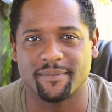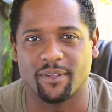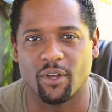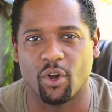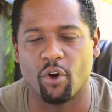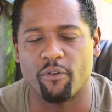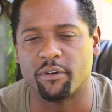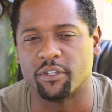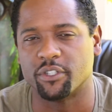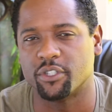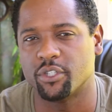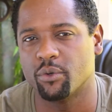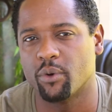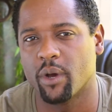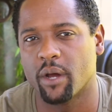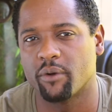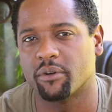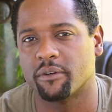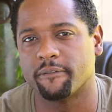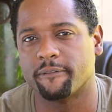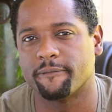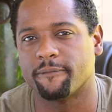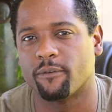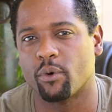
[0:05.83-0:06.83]
Over
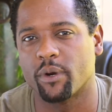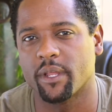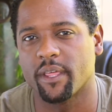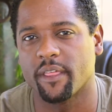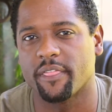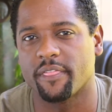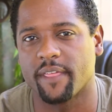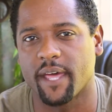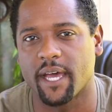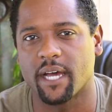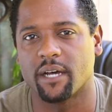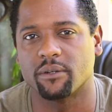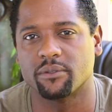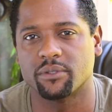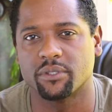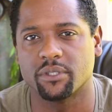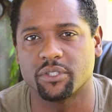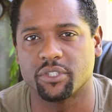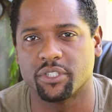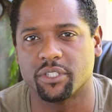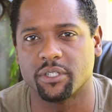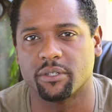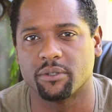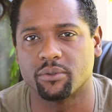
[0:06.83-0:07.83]

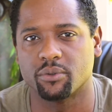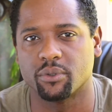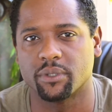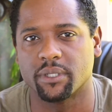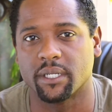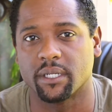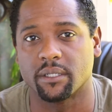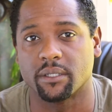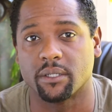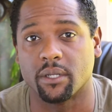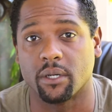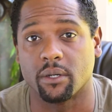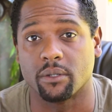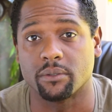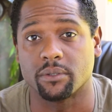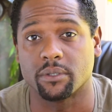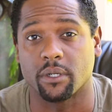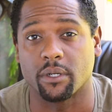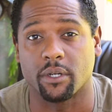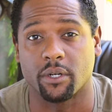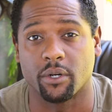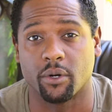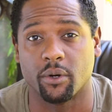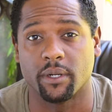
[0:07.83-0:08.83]
240,000 children and adults
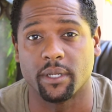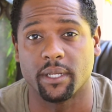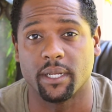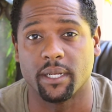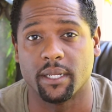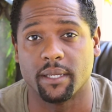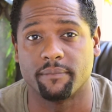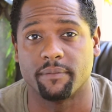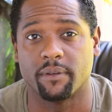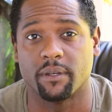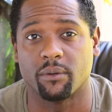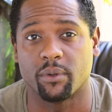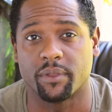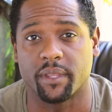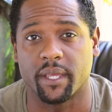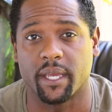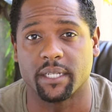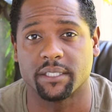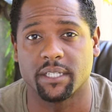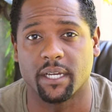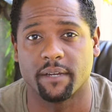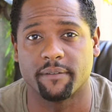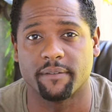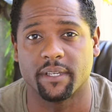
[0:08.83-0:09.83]
are currently living with
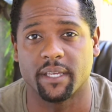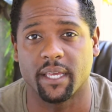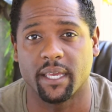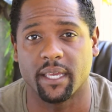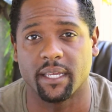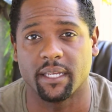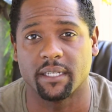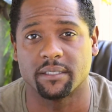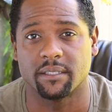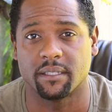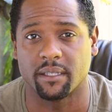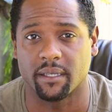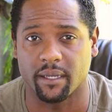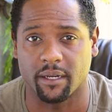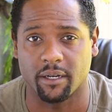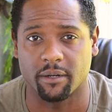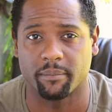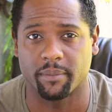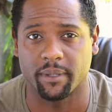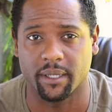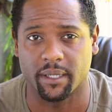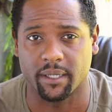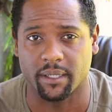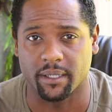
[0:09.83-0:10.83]
HIV/AIDS in the
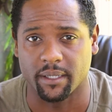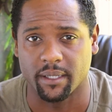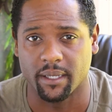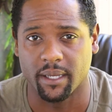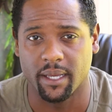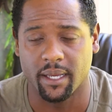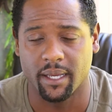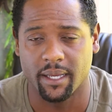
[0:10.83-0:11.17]
Caribbean.